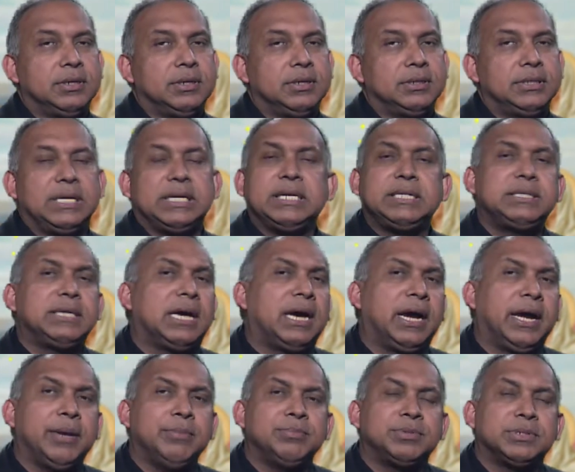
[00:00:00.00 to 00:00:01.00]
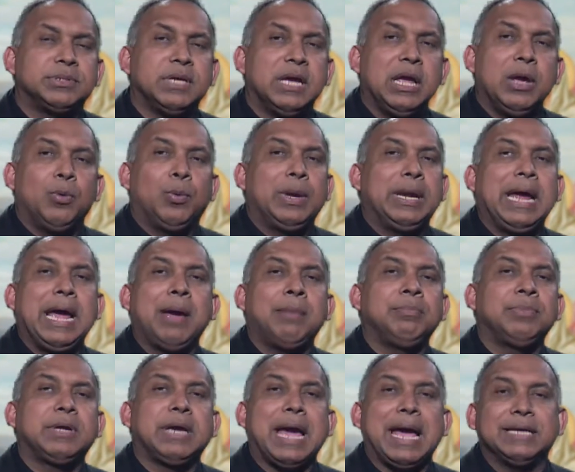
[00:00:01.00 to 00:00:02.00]
There are times when I am
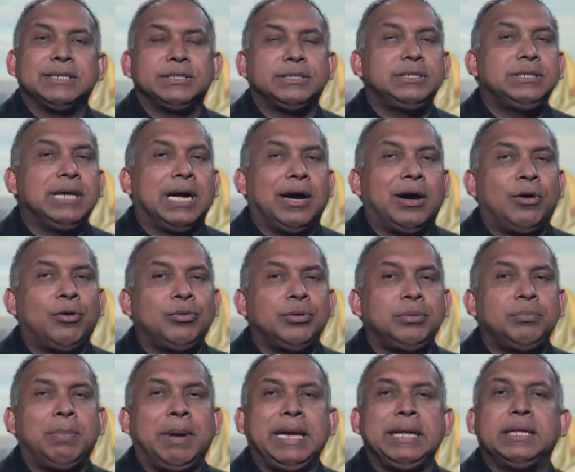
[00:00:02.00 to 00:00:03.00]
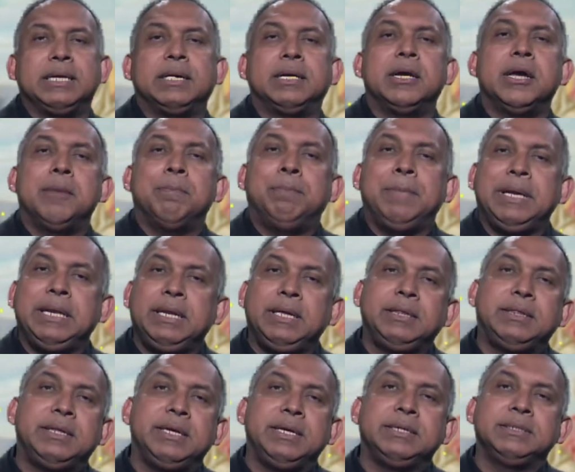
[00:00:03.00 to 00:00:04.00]
cast down by the many
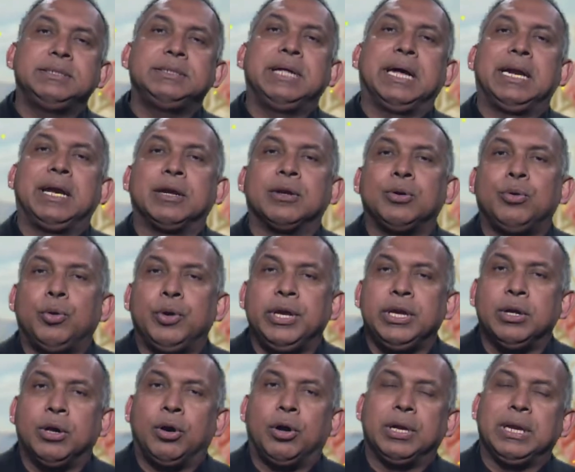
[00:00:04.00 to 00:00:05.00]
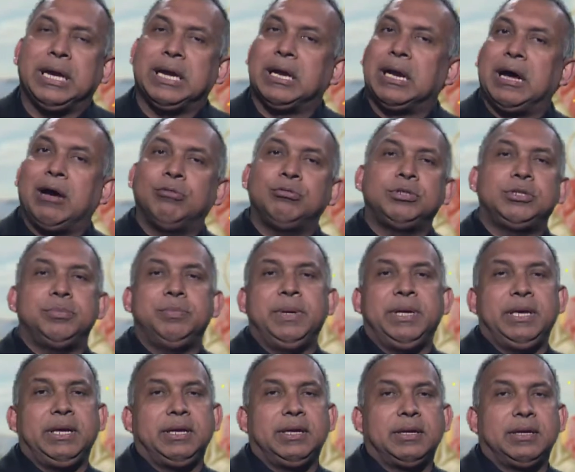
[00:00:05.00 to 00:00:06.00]
things that are going on around
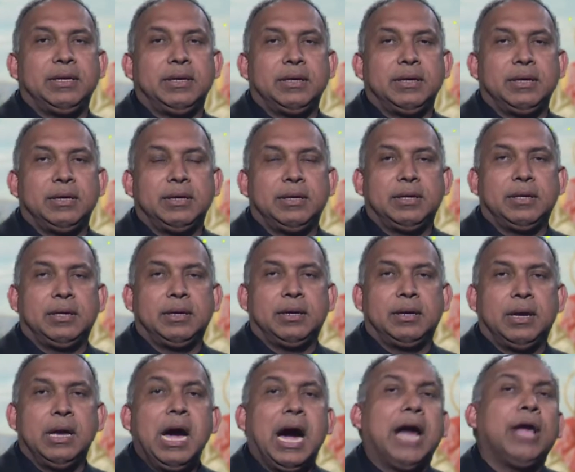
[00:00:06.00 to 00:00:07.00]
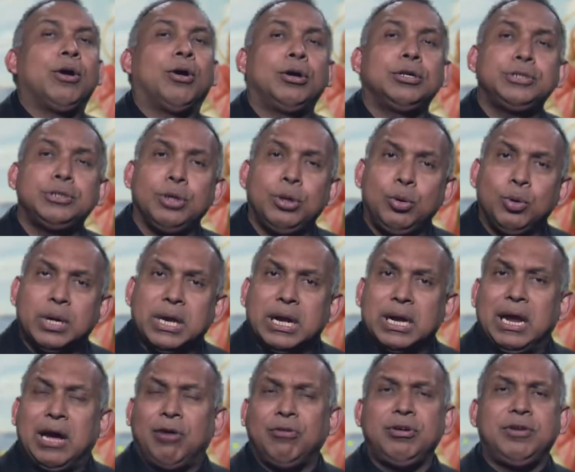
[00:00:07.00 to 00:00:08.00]
me. I also look
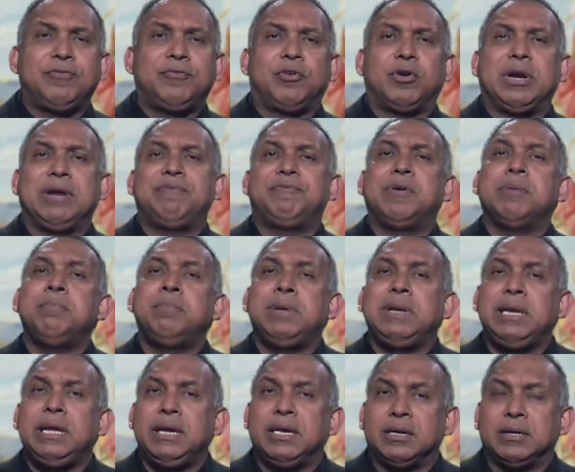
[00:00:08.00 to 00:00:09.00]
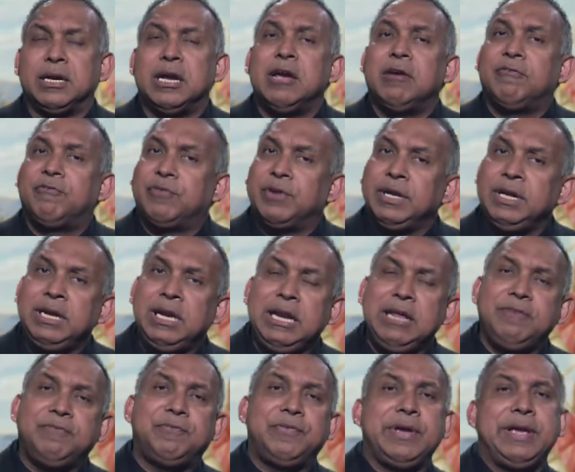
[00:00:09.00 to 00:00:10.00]
around for a familiar, friendly
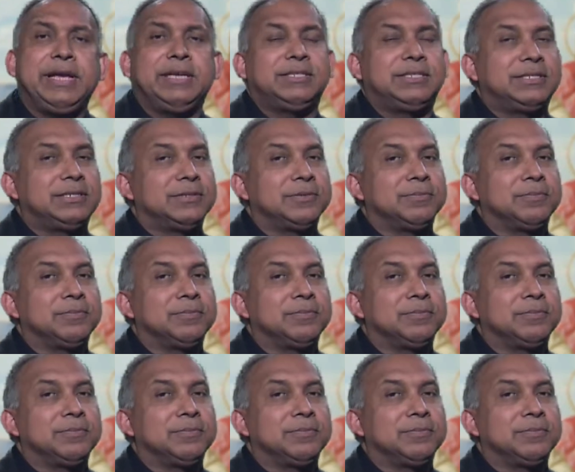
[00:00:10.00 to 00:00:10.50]
face.